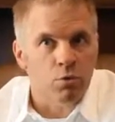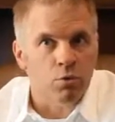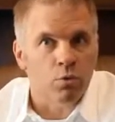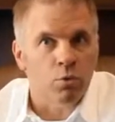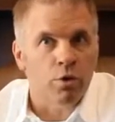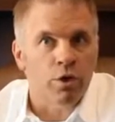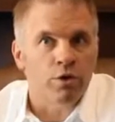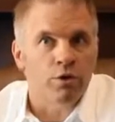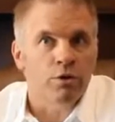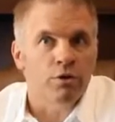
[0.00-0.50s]
or
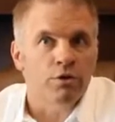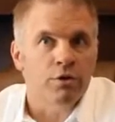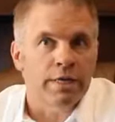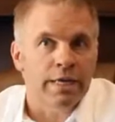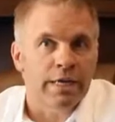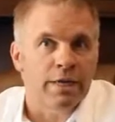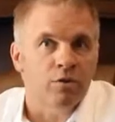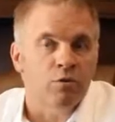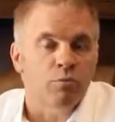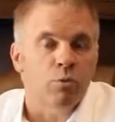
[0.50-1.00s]
whether your
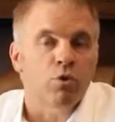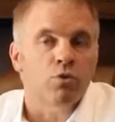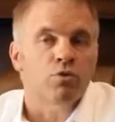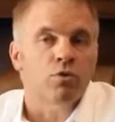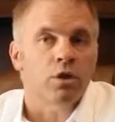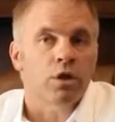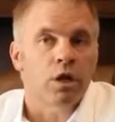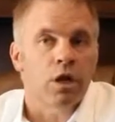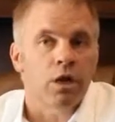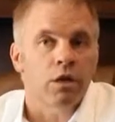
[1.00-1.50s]
debt is
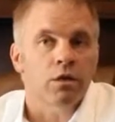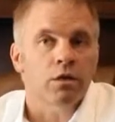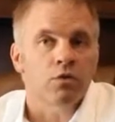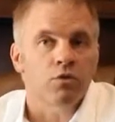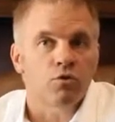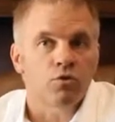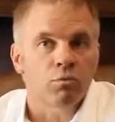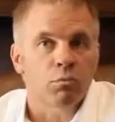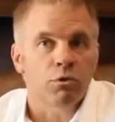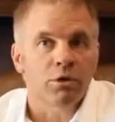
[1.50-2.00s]
mostly
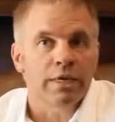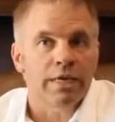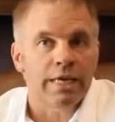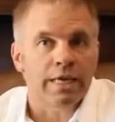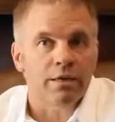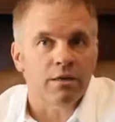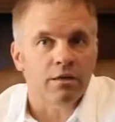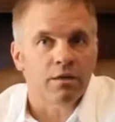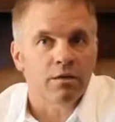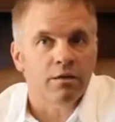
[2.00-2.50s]
non-consumer
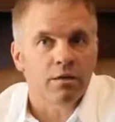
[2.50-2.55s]
debt.